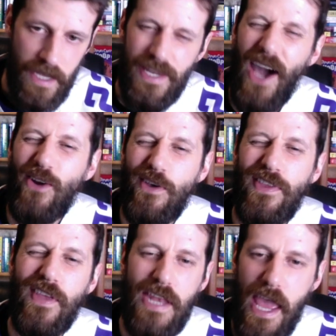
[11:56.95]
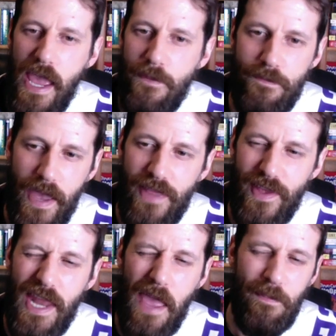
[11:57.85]
not only the name, man,
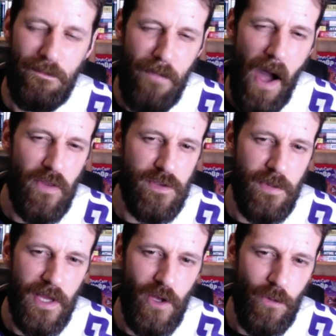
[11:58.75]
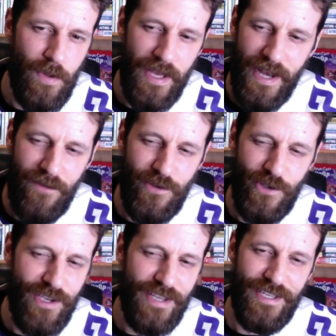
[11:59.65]
the name bothers me a little bit. And I've
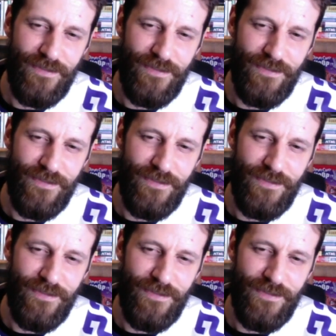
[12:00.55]
told you guys